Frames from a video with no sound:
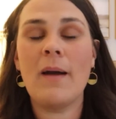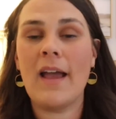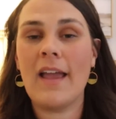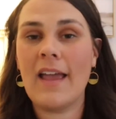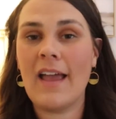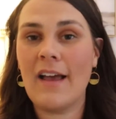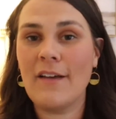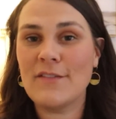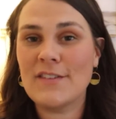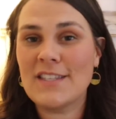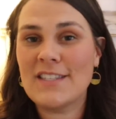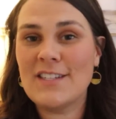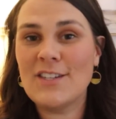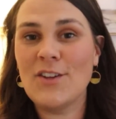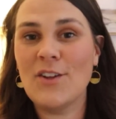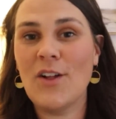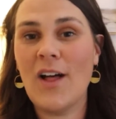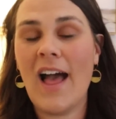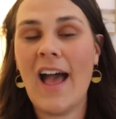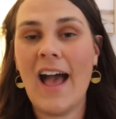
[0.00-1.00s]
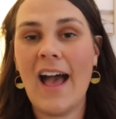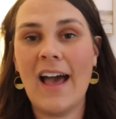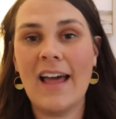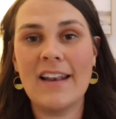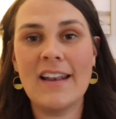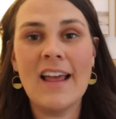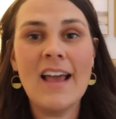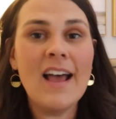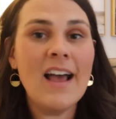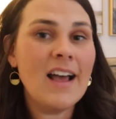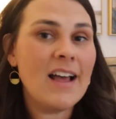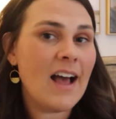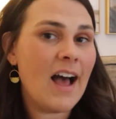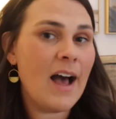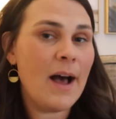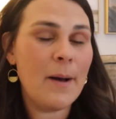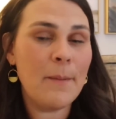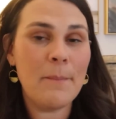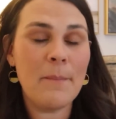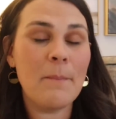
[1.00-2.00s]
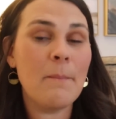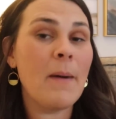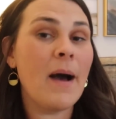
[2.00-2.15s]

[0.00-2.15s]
I have still had Um,